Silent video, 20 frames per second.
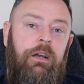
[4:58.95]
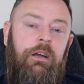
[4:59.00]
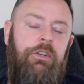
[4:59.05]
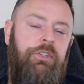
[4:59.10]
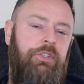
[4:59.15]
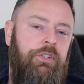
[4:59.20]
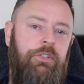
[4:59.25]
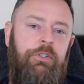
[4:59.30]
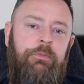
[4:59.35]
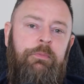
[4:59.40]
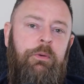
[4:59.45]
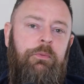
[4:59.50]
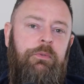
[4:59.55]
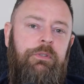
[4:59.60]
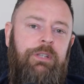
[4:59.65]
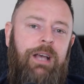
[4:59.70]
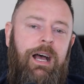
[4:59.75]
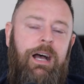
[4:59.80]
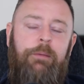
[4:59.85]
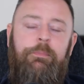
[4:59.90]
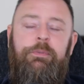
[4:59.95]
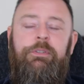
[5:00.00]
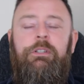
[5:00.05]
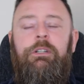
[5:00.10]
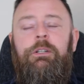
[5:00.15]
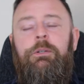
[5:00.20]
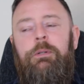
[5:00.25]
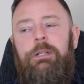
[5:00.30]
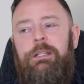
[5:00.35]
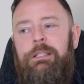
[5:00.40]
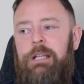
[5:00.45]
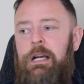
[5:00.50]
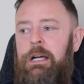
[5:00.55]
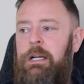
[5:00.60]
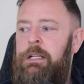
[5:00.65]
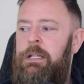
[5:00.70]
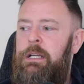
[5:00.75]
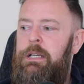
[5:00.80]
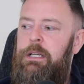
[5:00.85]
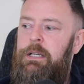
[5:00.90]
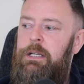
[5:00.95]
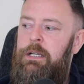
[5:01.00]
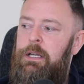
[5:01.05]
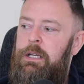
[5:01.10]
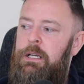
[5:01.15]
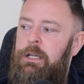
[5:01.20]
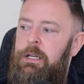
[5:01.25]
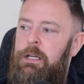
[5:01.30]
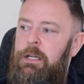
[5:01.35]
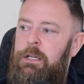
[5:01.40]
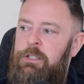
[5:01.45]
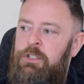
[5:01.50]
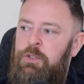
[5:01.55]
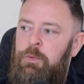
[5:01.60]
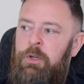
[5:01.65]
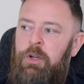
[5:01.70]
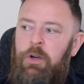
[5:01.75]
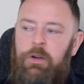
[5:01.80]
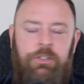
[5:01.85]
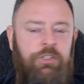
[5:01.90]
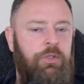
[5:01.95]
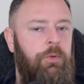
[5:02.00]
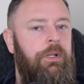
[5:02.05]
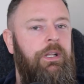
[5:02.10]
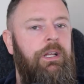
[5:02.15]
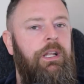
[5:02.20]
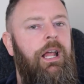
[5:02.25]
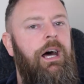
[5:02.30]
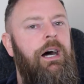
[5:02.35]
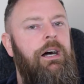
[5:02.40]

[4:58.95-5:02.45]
I assume it was absolutely tiny. So we got into a little